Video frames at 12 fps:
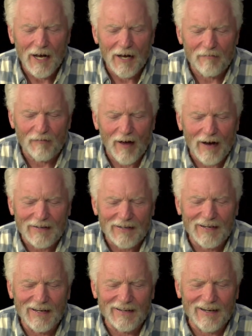In fact,
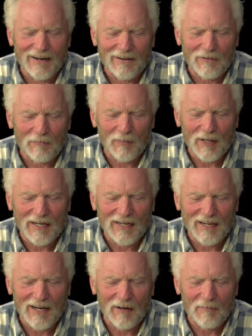he got into a
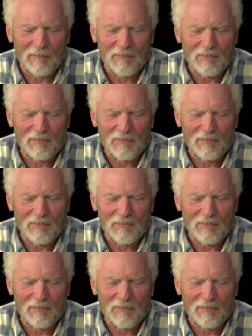big, uh,